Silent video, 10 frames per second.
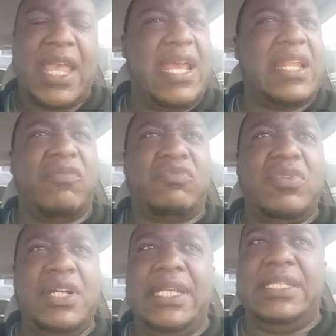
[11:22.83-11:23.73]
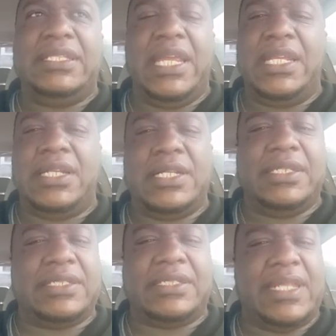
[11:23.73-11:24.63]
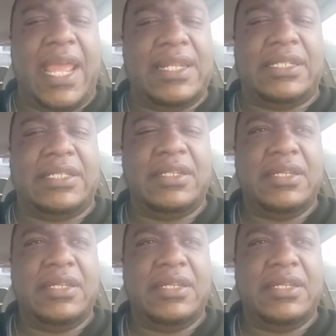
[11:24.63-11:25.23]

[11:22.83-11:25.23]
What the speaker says: And I really didn't understand it.